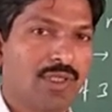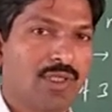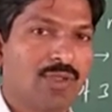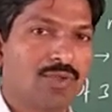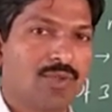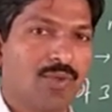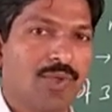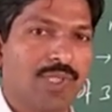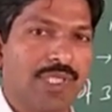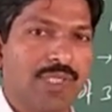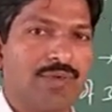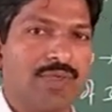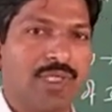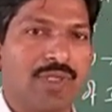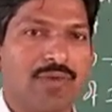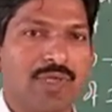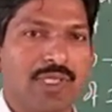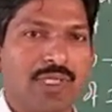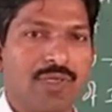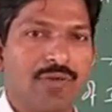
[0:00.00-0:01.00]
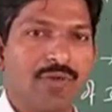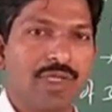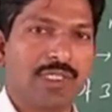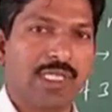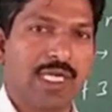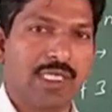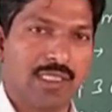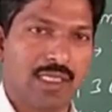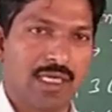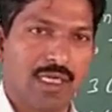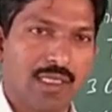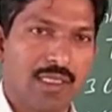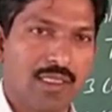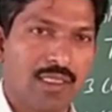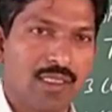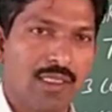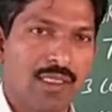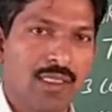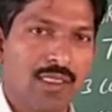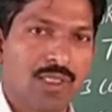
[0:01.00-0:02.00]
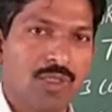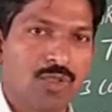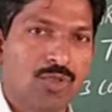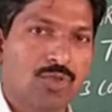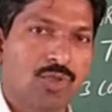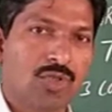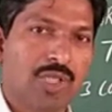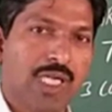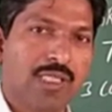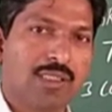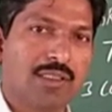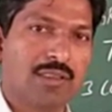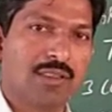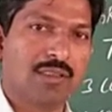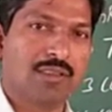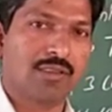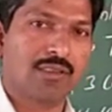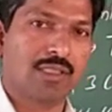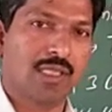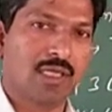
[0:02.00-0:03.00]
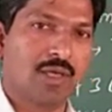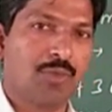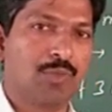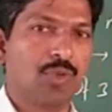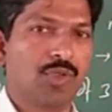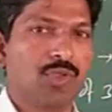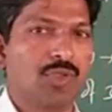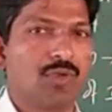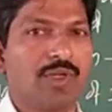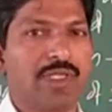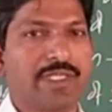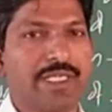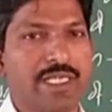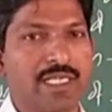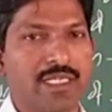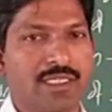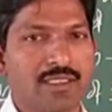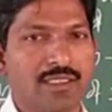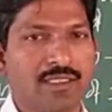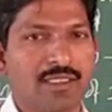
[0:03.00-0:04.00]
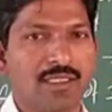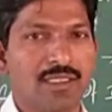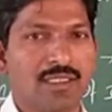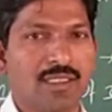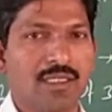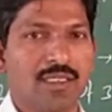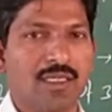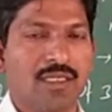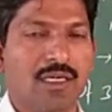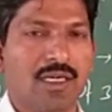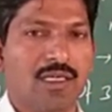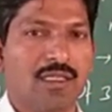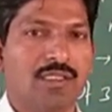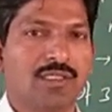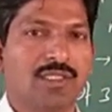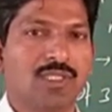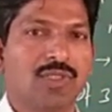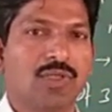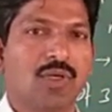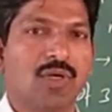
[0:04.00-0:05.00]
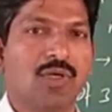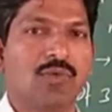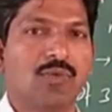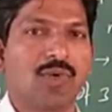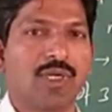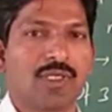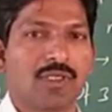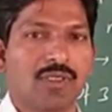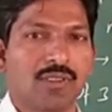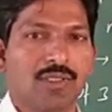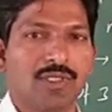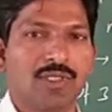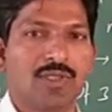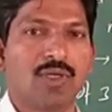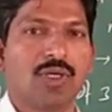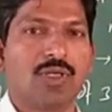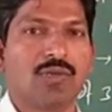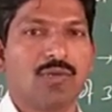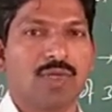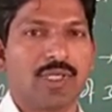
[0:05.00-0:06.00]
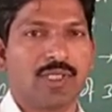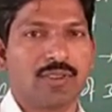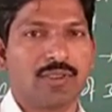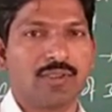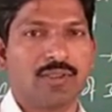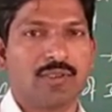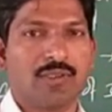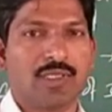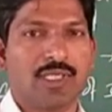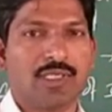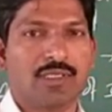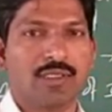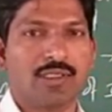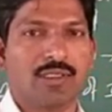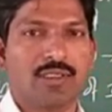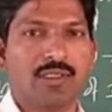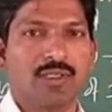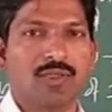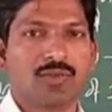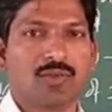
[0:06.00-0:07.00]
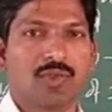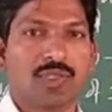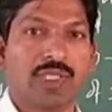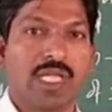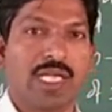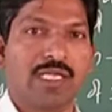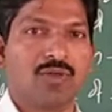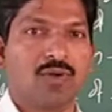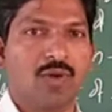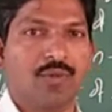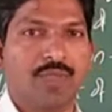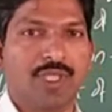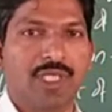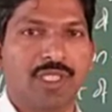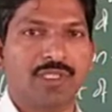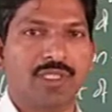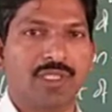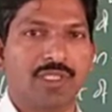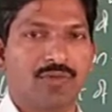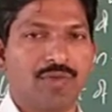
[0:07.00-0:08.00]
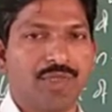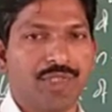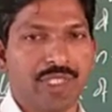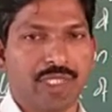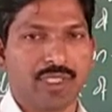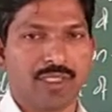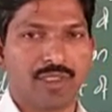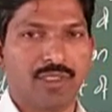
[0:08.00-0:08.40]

So, whatever you are giving data, so that the computer will take it in either 0 or 1, 0 or 1, right. So, in that combination it will take.